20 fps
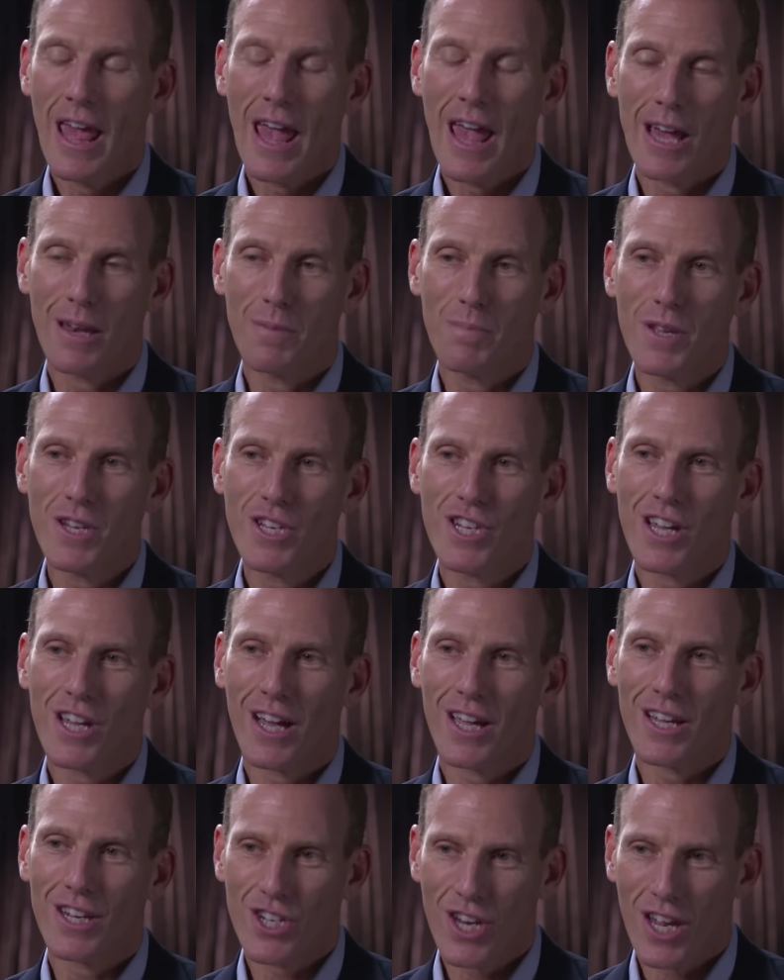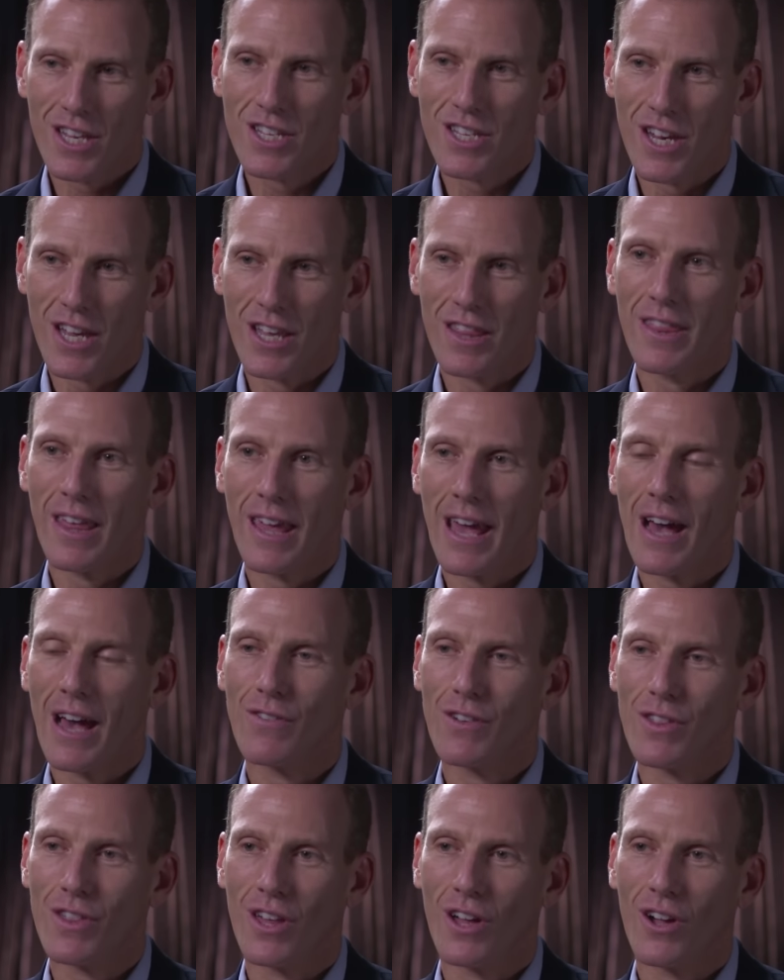At BGI Shenzhen, they have
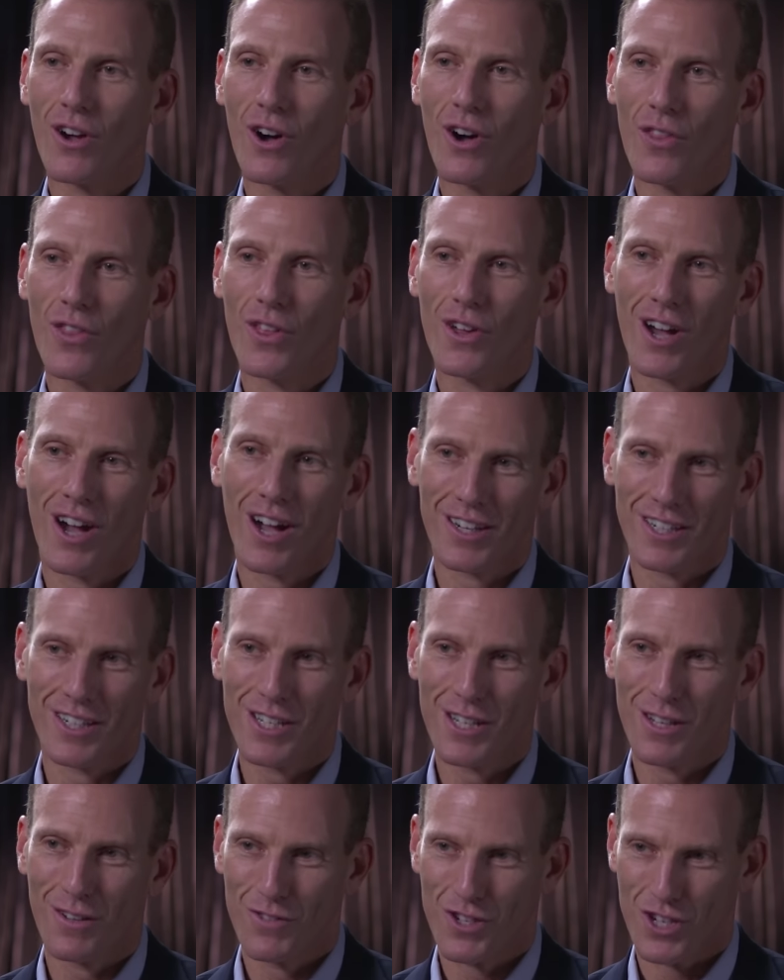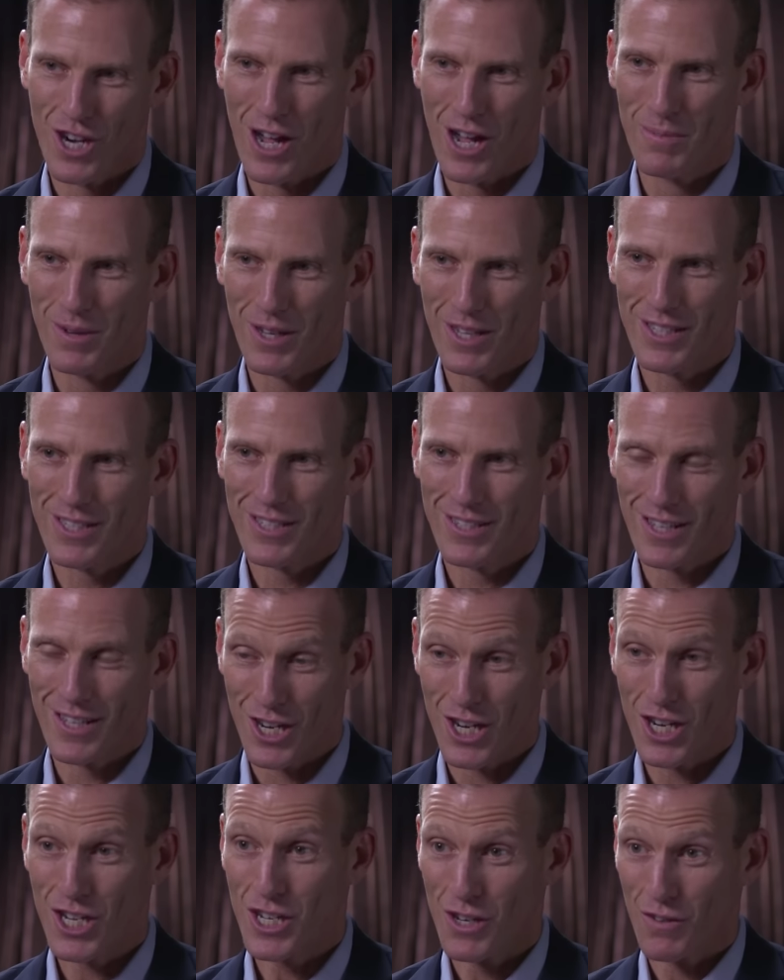a thing called the Cognitive Genomics
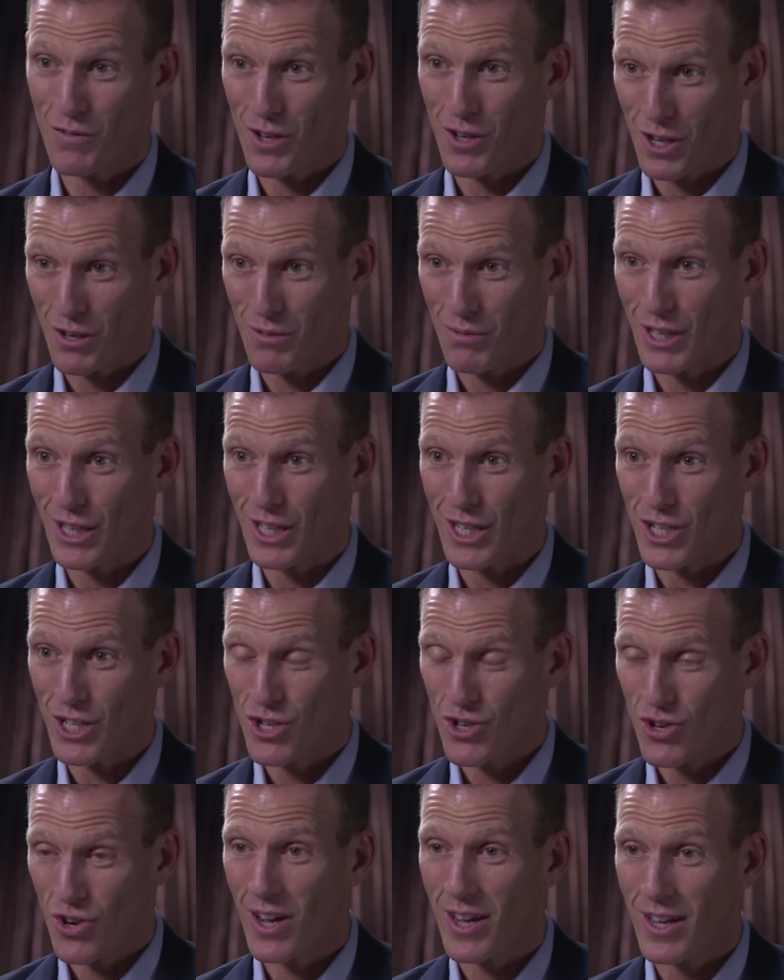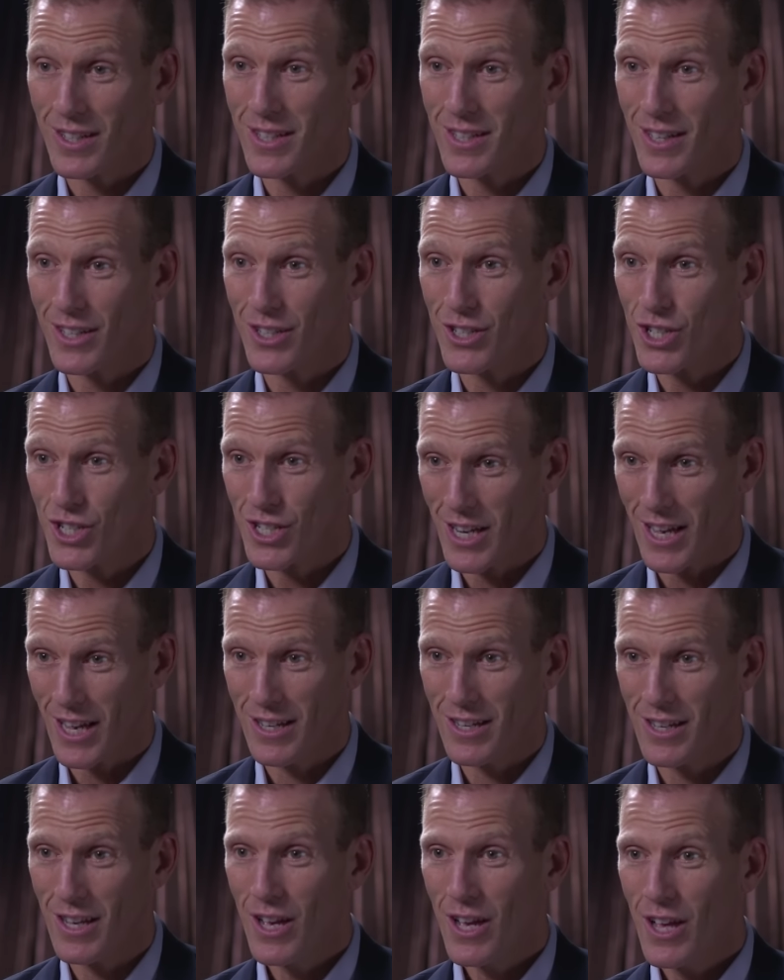Initiative, where they're really trying to
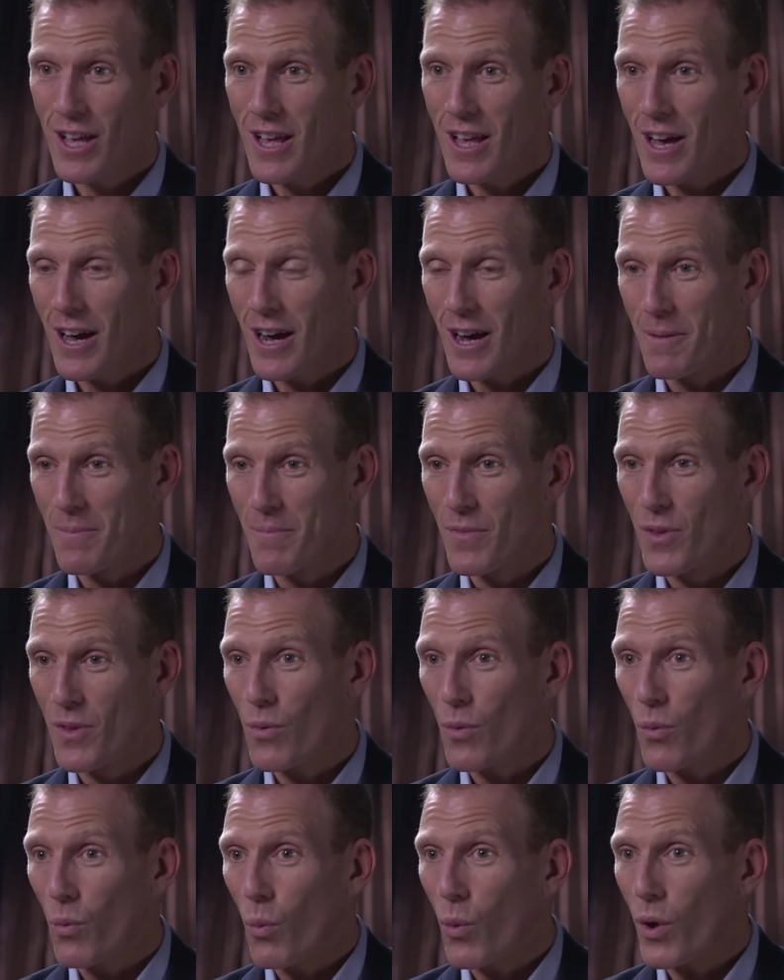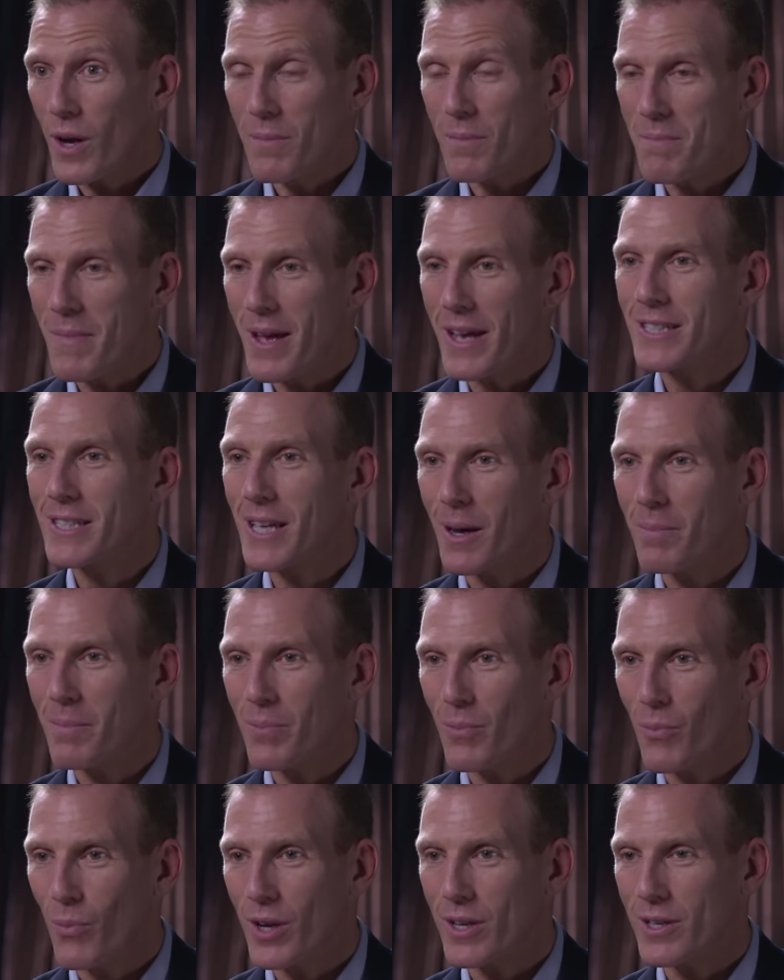understand what
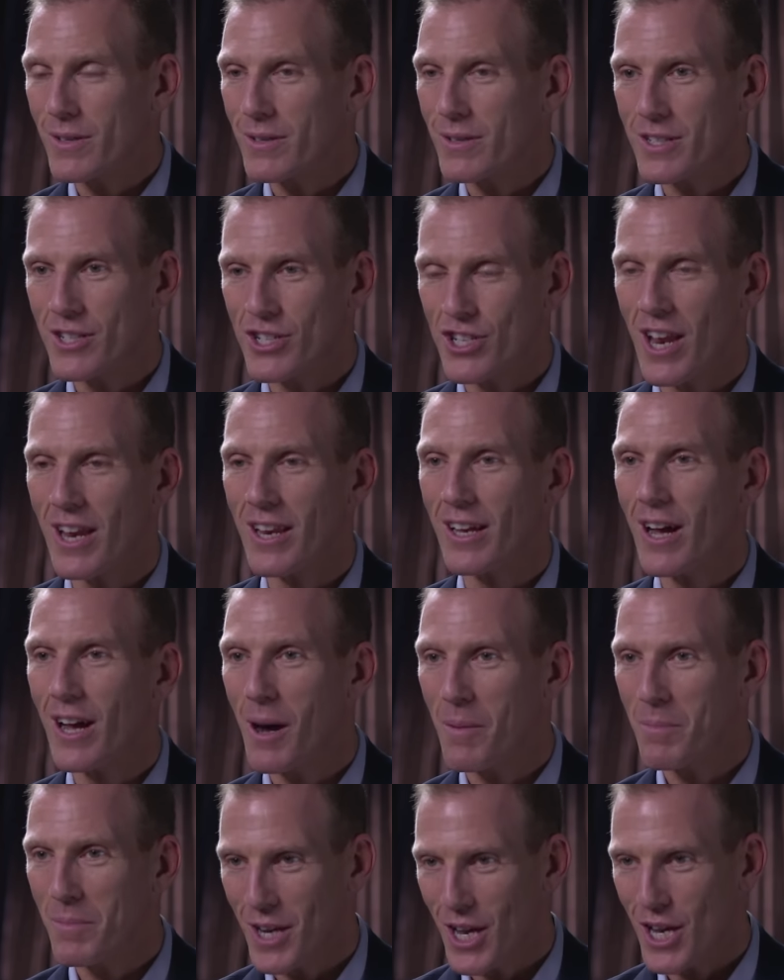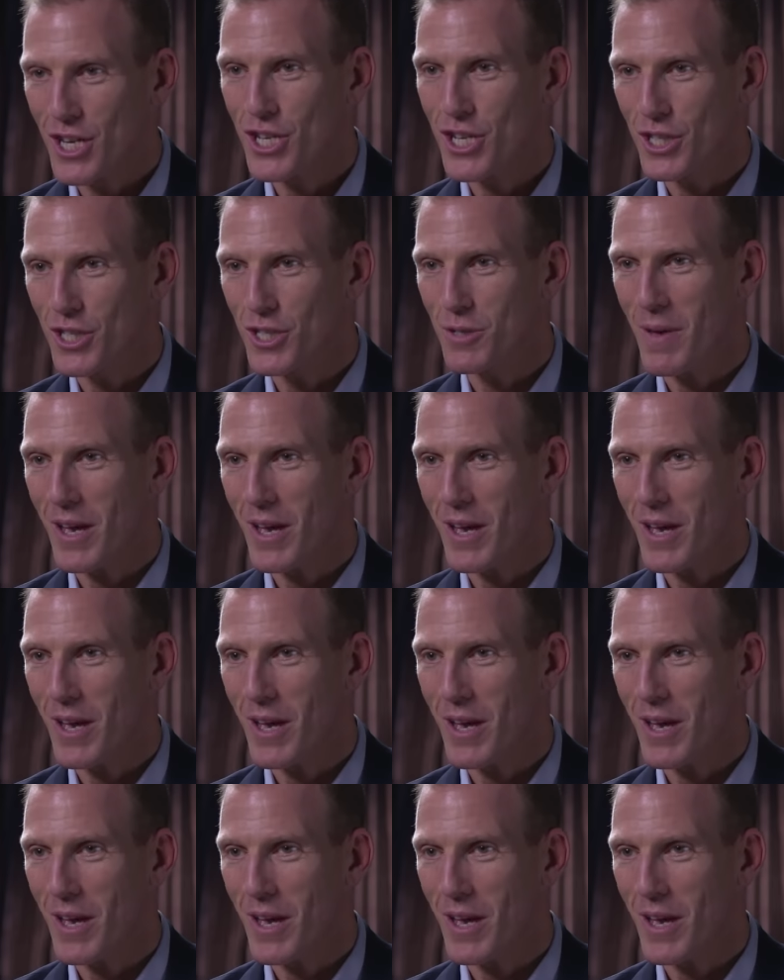genetic combinations